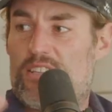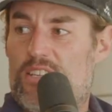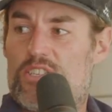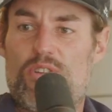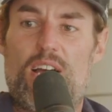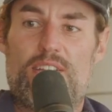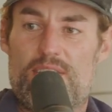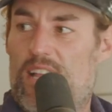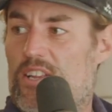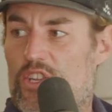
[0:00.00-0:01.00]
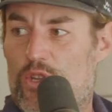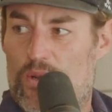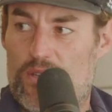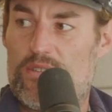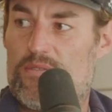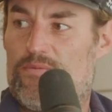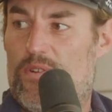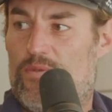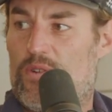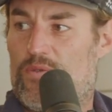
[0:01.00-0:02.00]
the Australian Leighton Hewitt
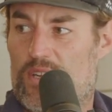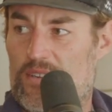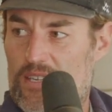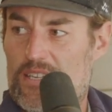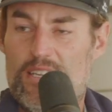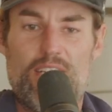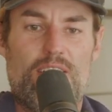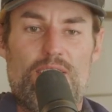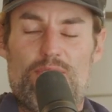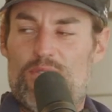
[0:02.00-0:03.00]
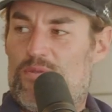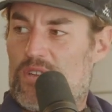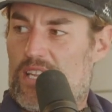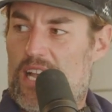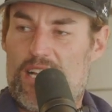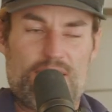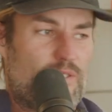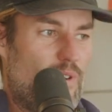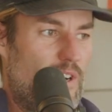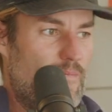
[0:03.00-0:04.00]
for gays,
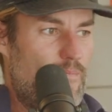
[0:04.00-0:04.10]
right?